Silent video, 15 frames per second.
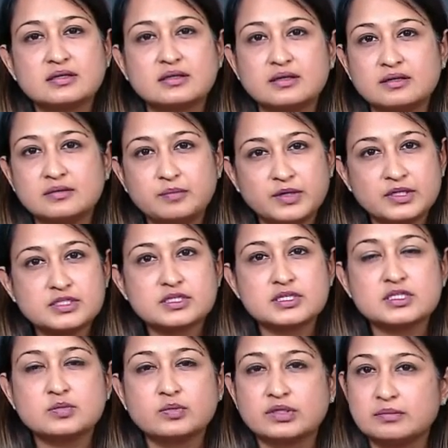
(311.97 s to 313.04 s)
in
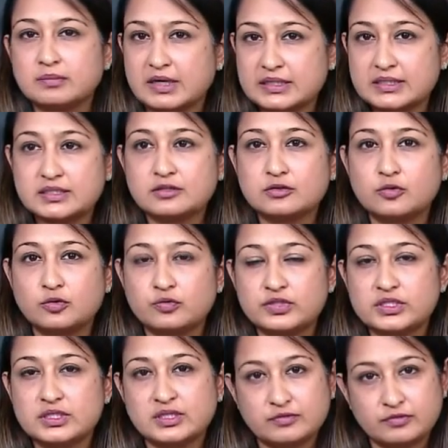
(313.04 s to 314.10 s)
patients with milder
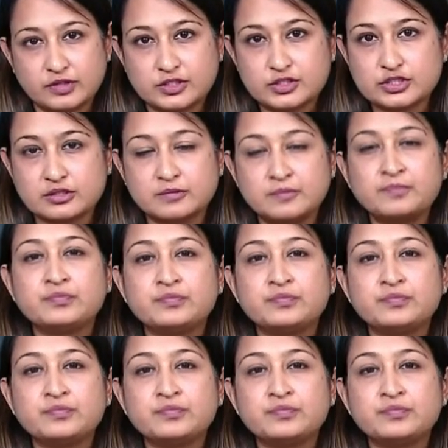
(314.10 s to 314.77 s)
COVID infection.